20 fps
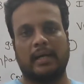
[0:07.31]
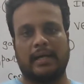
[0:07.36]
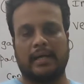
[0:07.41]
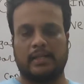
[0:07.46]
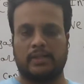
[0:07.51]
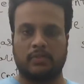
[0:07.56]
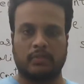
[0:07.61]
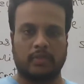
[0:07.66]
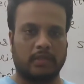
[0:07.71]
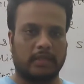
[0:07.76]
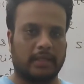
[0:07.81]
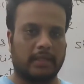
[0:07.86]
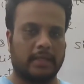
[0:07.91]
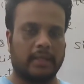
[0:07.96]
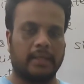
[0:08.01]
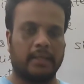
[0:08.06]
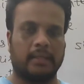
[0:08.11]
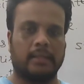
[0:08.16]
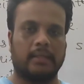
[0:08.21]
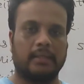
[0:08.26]

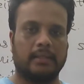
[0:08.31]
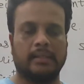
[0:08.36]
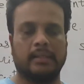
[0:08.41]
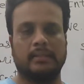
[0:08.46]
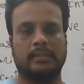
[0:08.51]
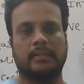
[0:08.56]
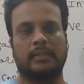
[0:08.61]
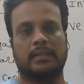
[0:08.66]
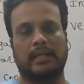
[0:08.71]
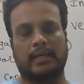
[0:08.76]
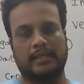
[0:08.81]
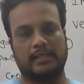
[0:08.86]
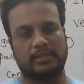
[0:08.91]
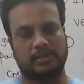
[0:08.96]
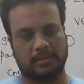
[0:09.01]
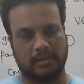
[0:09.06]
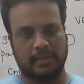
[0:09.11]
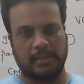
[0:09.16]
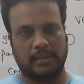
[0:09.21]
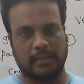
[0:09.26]
Actually, in this class,
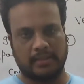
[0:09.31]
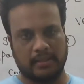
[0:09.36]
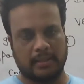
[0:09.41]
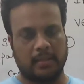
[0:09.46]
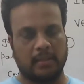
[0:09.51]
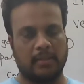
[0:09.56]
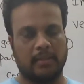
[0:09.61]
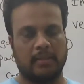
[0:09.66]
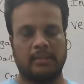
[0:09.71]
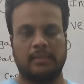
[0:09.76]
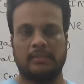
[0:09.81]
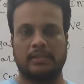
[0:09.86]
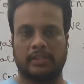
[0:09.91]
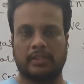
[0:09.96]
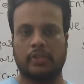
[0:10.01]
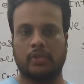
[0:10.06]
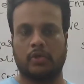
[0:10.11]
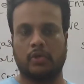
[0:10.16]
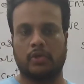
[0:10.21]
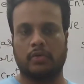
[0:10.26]
it is a
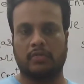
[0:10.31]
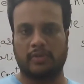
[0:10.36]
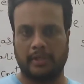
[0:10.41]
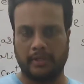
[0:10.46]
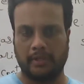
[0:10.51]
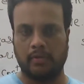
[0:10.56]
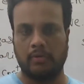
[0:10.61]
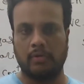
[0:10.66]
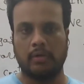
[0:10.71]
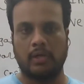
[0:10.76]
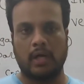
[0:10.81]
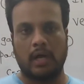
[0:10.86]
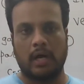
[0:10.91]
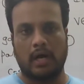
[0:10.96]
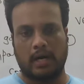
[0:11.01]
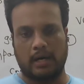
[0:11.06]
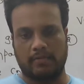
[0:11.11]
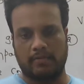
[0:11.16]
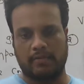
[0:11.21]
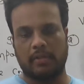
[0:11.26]
short video
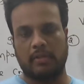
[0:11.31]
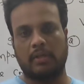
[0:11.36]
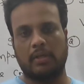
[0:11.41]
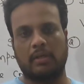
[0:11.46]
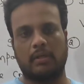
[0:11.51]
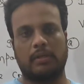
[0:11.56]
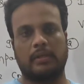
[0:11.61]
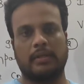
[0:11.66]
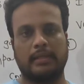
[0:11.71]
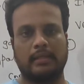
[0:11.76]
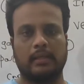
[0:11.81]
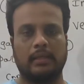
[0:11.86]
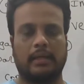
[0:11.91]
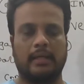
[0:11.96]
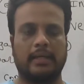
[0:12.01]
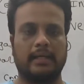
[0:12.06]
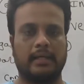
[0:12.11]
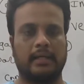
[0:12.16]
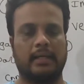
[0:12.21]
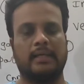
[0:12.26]
after learning
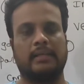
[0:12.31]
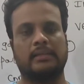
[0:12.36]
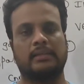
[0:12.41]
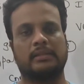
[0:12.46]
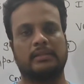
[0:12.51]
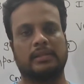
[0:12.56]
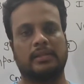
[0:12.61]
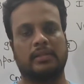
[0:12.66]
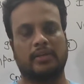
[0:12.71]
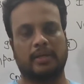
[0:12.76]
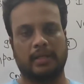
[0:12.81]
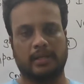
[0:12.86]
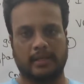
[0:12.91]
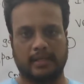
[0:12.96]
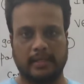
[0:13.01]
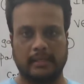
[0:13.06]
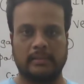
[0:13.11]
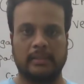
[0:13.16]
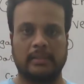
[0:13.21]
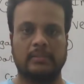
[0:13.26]
ideal gases and real
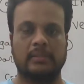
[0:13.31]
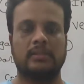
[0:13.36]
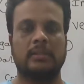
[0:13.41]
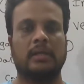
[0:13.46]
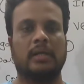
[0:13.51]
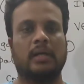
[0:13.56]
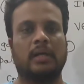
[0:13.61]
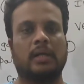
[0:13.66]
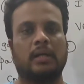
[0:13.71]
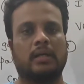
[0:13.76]
gases.